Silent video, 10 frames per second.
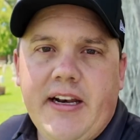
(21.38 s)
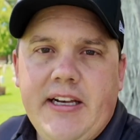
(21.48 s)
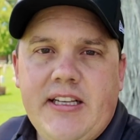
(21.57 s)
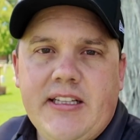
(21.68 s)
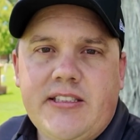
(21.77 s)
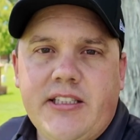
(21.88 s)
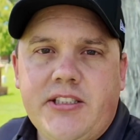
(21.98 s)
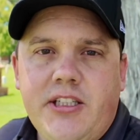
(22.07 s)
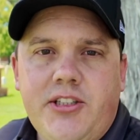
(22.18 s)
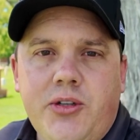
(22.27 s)

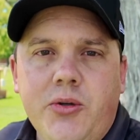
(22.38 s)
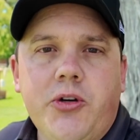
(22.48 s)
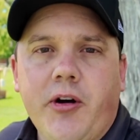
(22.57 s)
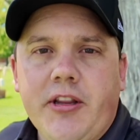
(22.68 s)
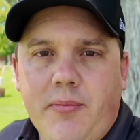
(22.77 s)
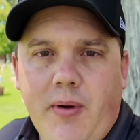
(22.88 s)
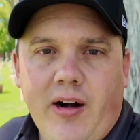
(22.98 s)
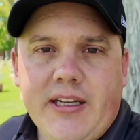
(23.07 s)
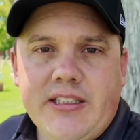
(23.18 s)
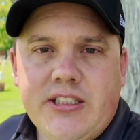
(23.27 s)
1862, during the
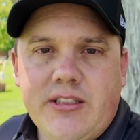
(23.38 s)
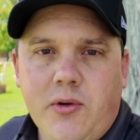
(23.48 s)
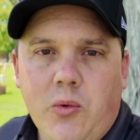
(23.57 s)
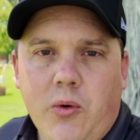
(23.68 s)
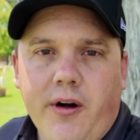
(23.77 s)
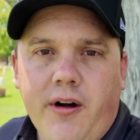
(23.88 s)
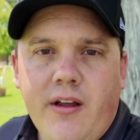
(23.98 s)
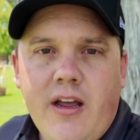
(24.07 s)
American Civil War,